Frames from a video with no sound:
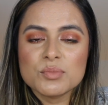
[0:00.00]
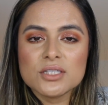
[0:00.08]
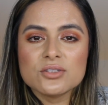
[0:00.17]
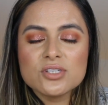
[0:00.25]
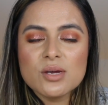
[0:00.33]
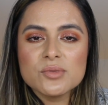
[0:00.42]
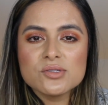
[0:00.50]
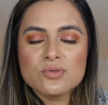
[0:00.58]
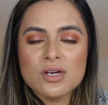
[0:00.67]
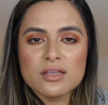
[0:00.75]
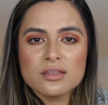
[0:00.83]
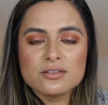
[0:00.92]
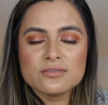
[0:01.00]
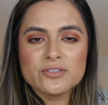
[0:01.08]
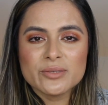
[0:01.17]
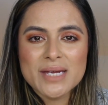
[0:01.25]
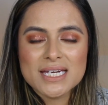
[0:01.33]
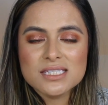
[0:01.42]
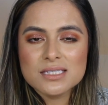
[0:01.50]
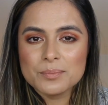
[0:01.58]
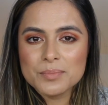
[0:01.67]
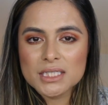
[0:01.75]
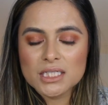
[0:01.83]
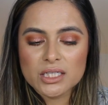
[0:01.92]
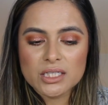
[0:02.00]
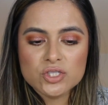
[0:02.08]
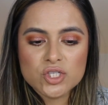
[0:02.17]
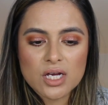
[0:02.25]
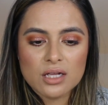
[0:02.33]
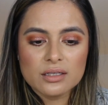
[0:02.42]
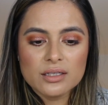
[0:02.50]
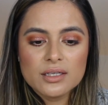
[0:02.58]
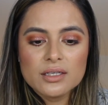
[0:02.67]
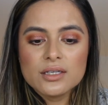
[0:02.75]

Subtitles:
Peter Thomas Roth FirmX peeling gel?